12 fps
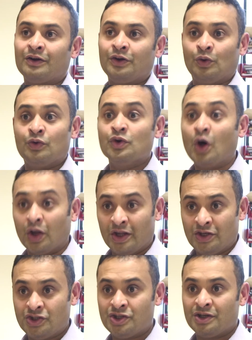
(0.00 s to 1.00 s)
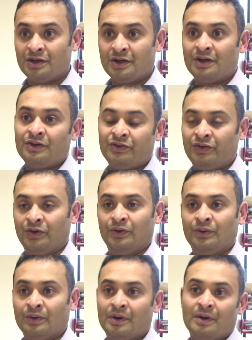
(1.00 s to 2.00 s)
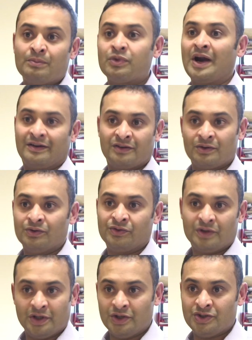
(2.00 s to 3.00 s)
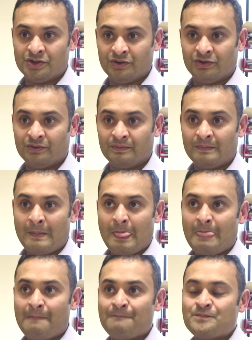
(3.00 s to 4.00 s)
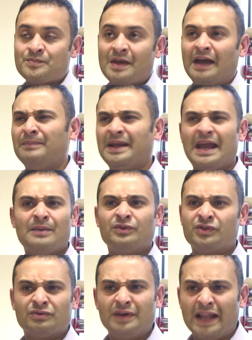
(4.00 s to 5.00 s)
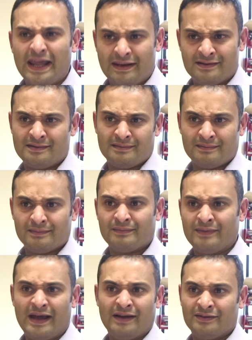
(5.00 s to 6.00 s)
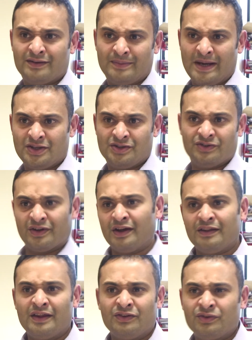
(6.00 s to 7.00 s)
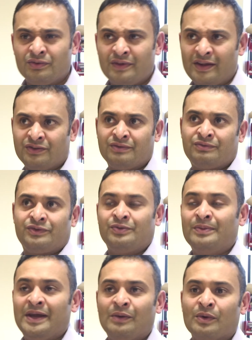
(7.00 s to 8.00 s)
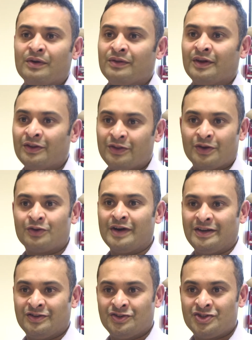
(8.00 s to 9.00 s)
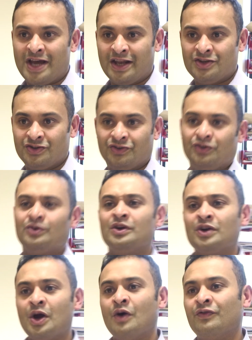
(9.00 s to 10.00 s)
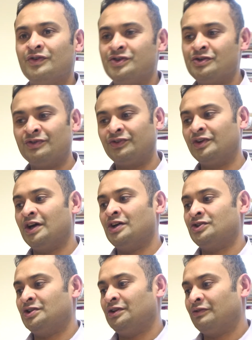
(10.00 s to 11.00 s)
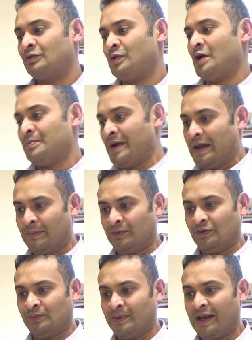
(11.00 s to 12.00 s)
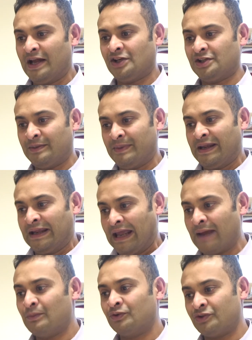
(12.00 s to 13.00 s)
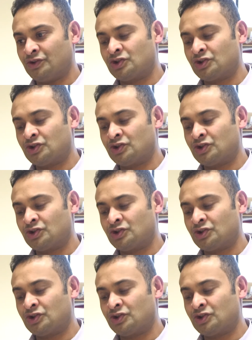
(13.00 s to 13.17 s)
your knowledge to practical solutions, and being able to relate that to patients. That's to me one of the greatest challenges. You can go off and do research and quote papers, but actually being able to